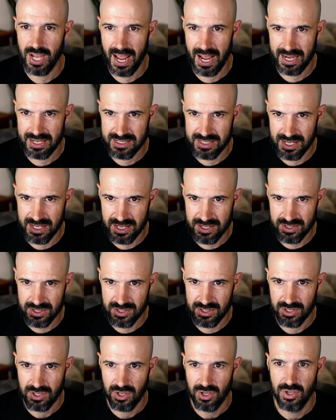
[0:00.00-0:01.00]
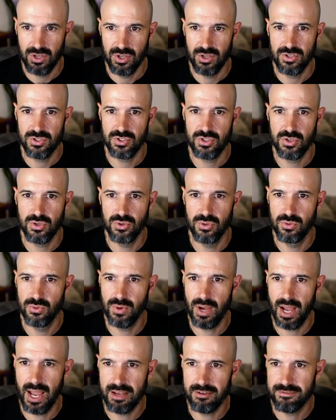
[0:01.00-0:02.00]
access
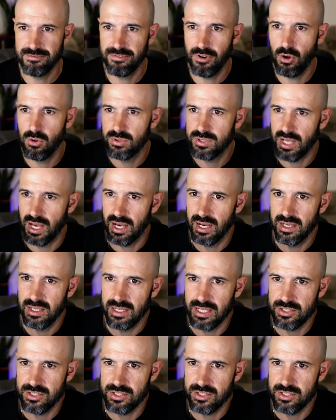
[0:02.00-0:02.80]
to a folder,